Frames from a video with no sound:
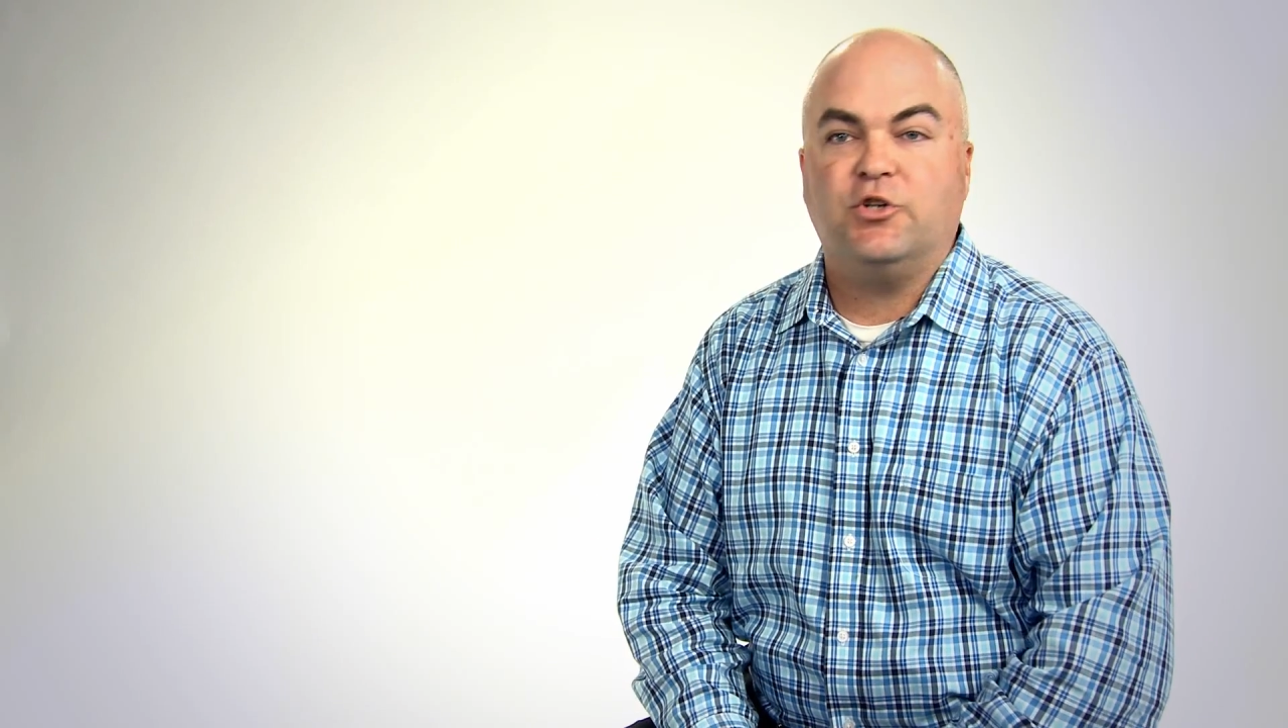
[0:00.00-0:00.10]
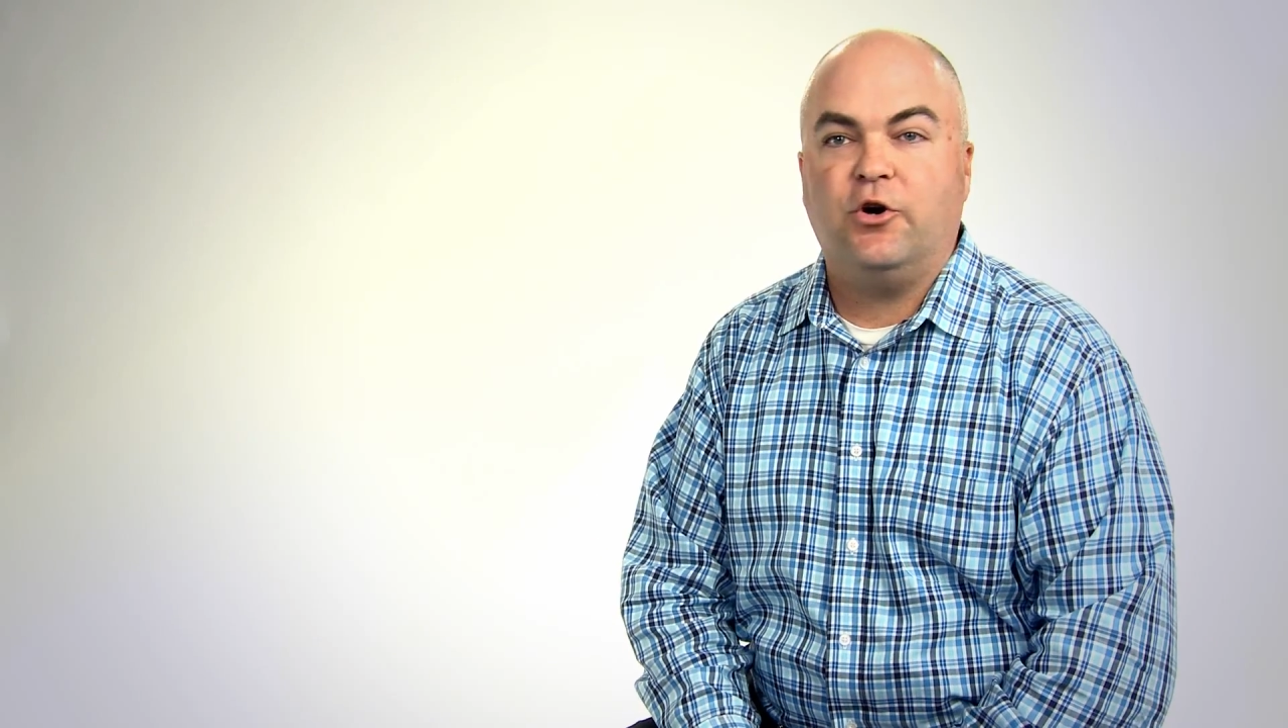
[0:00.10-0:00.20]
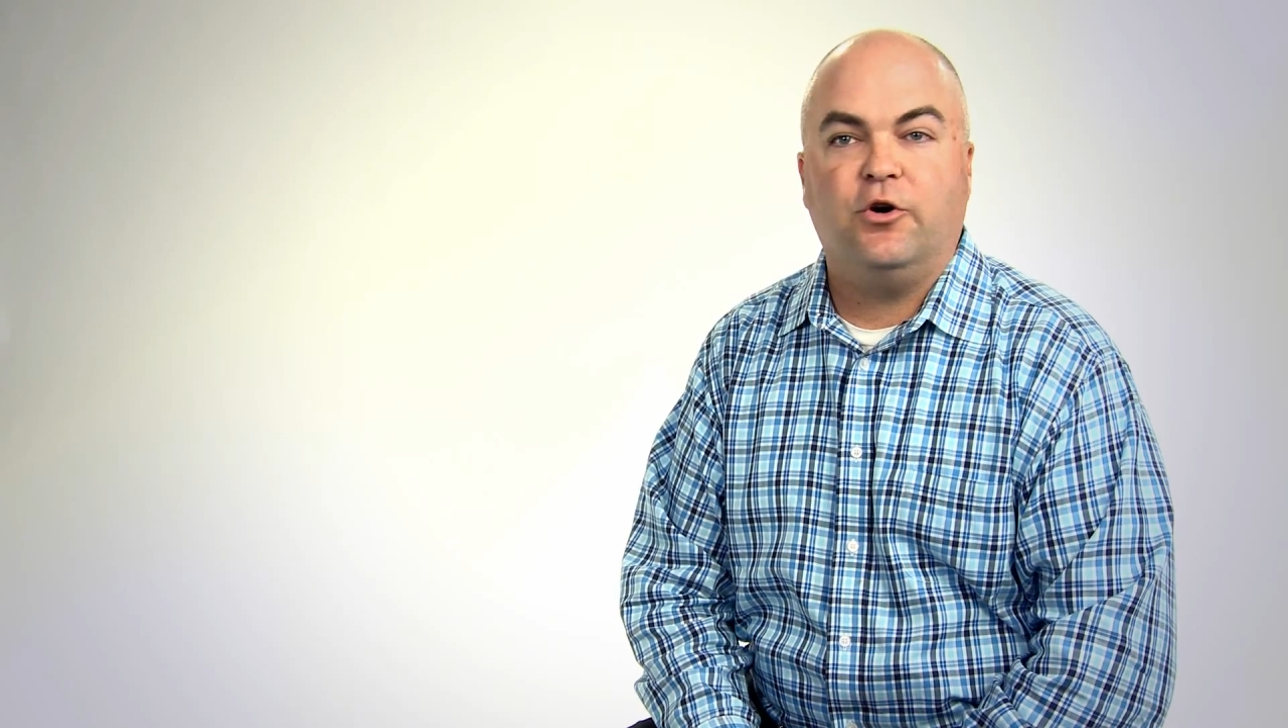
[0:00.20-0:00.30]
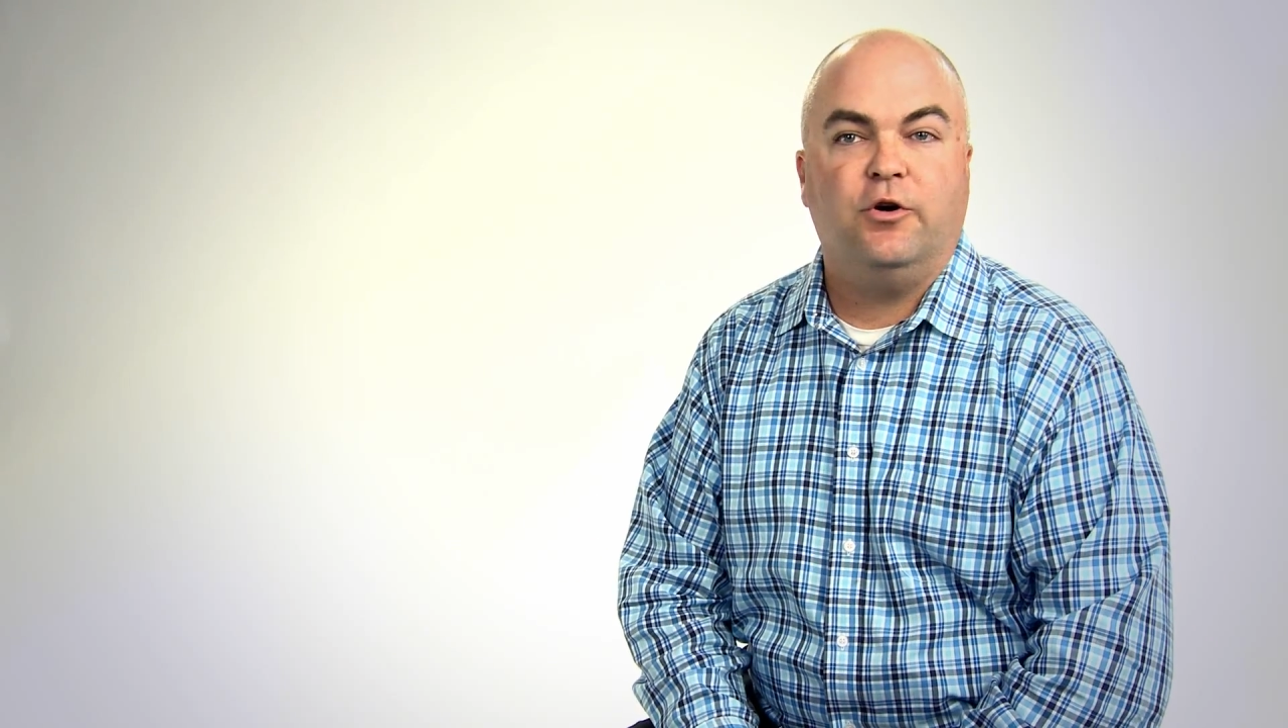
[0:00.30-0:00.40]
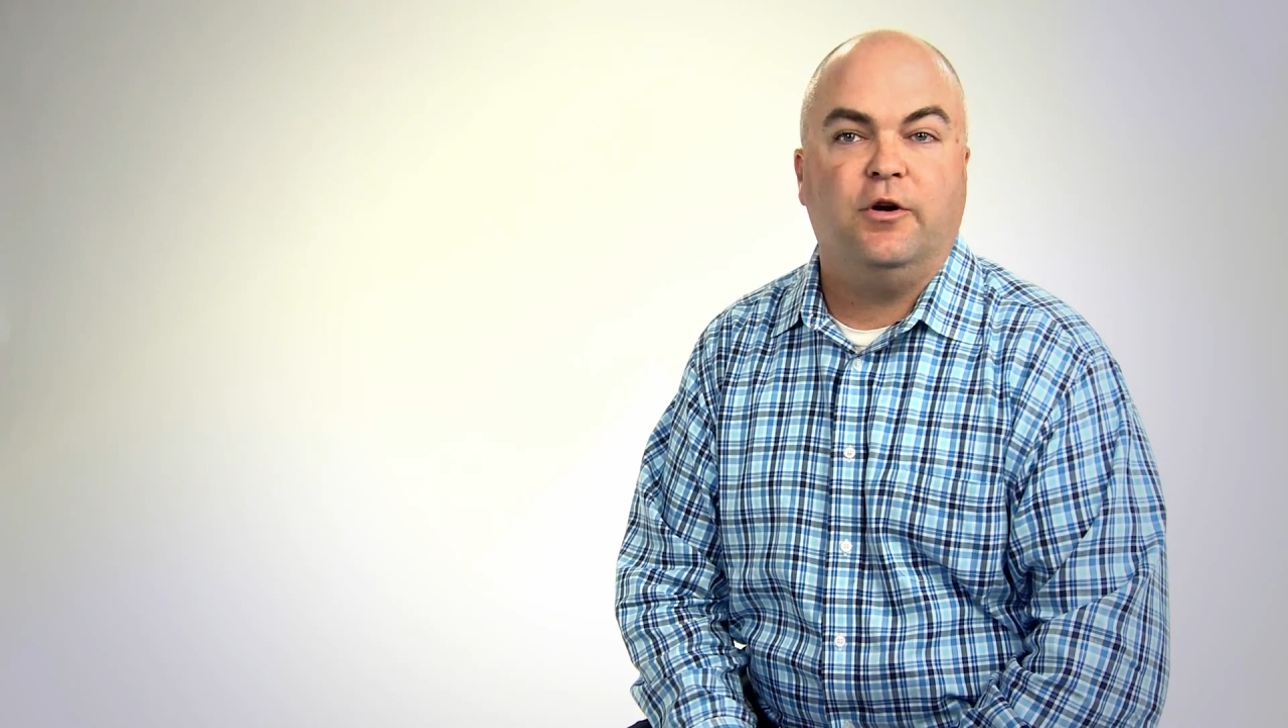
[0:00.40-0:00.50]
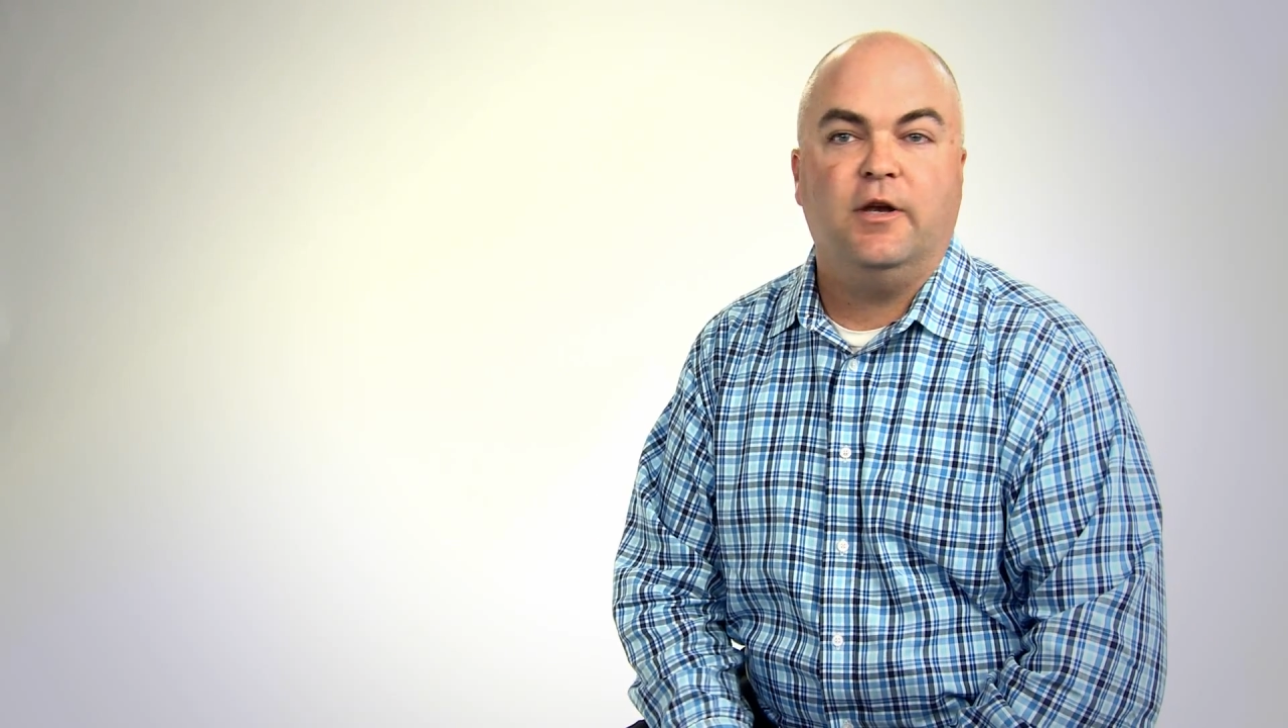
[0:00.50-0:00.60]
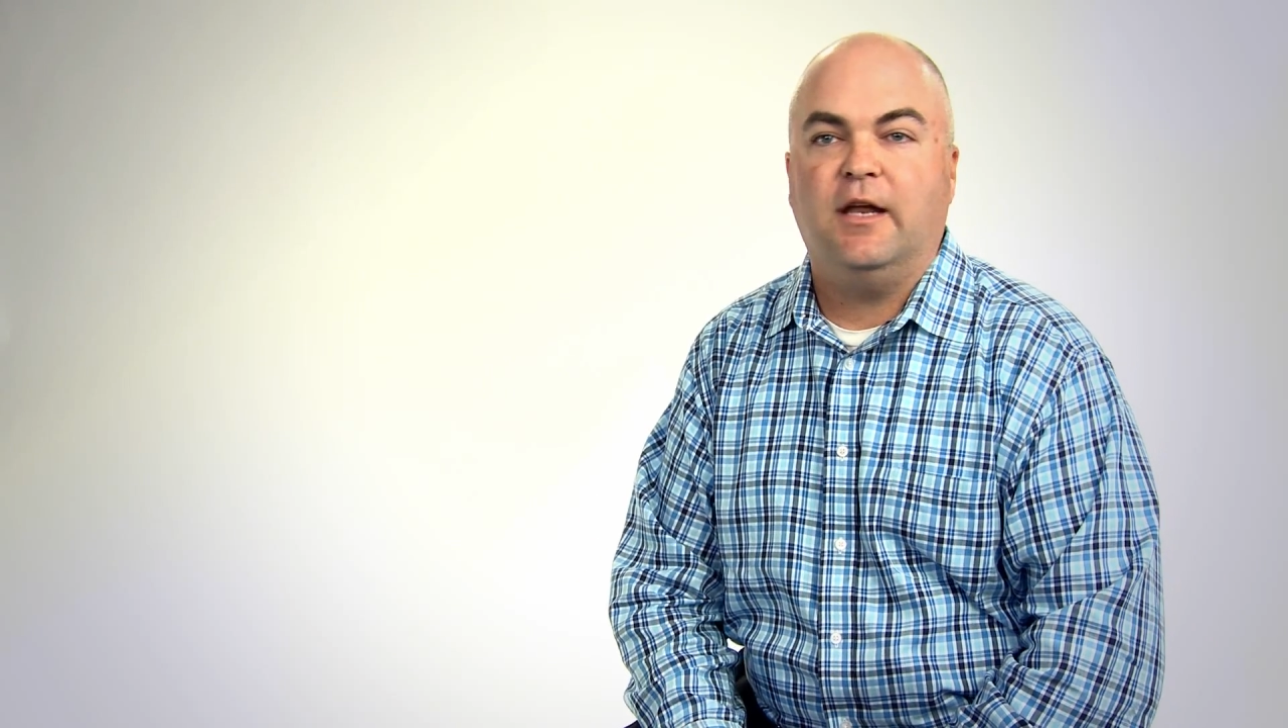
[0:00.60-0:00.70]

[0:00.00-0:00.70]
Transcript: turn,